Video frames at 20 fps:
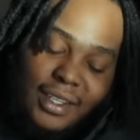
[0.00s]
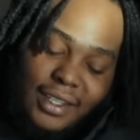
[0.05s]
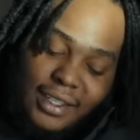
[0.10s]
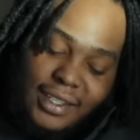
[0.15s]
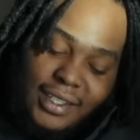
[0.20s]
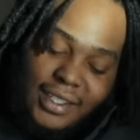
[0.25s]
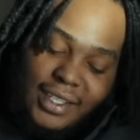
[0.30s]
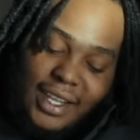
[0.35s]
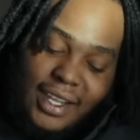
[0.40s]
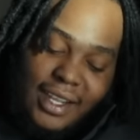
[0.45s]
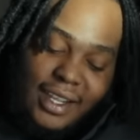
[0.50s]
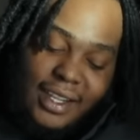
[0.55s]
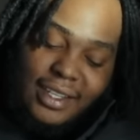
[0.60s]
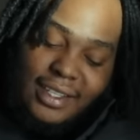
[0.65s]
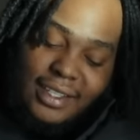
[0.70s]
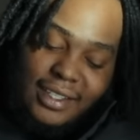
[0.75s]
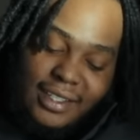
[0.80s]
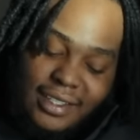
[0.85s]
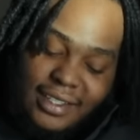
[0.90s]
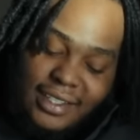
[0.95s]
Cause
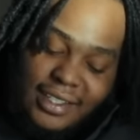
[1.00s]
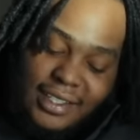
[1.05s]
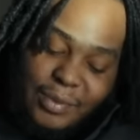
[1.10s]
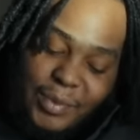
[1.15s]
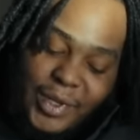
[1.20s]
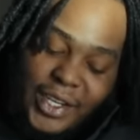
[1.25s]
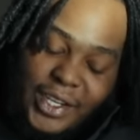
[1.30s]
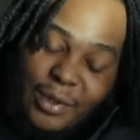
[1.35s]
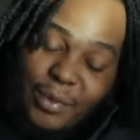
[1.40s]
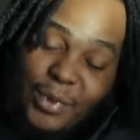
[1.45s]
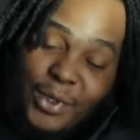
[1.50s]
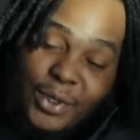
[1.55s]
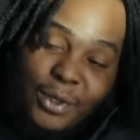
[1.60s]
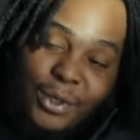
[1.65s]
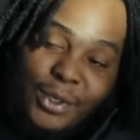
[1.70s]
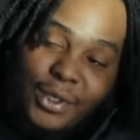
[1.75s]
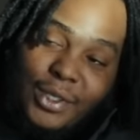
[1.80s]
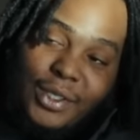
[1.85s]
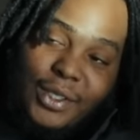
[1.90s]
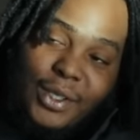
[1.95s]
like just being a
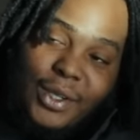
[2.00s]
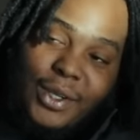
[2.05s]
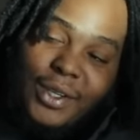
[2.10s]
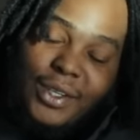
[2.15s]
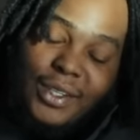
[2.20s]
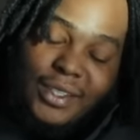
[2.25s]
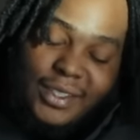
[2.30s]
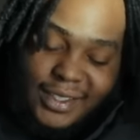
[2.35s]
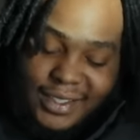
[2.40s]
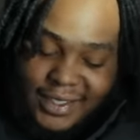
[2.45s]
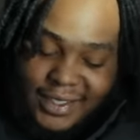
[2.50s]
producer is hard.